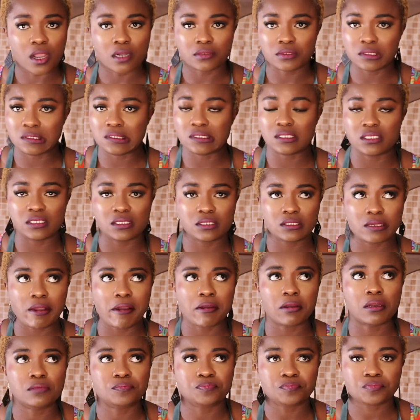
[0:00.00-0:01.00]
This is
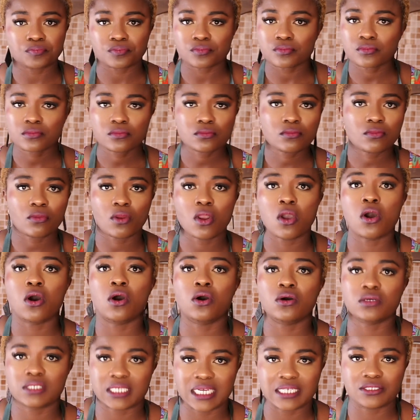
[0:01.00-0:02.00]

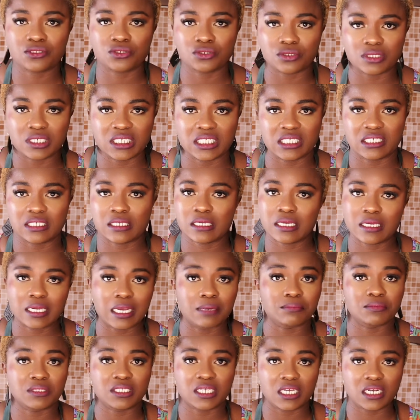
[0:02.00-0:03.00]
all that you need.
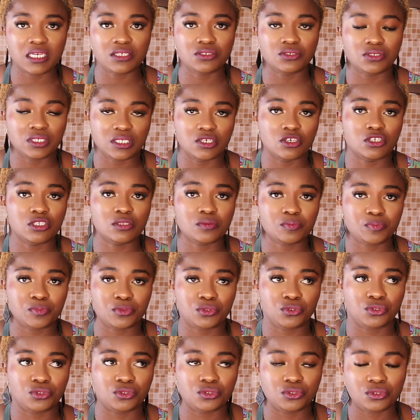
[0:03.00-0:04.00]
I'm telling you the gospel
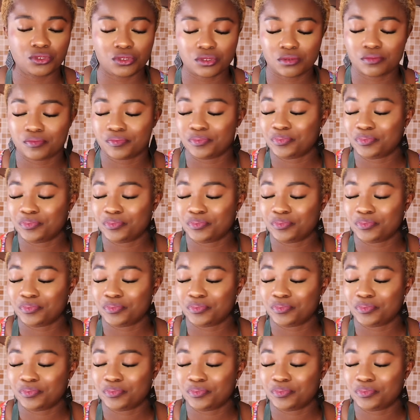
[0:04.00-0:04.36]
truth.